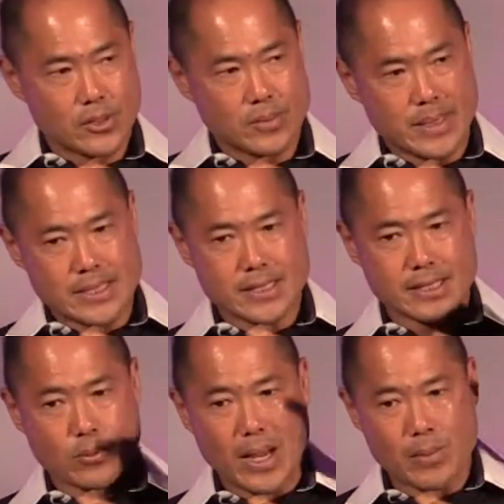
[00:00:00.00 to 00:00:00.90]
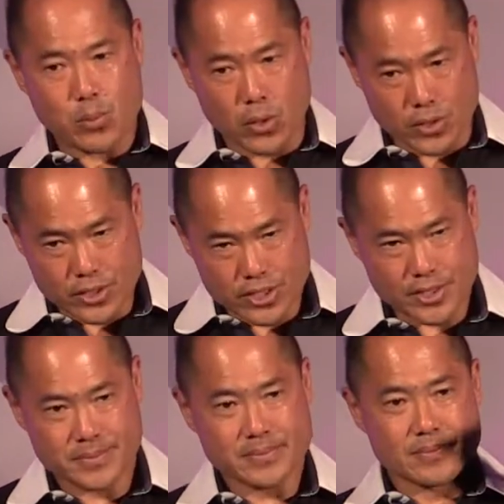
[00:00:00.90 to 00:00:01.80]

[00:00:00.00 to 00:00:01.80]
you can basically wrap words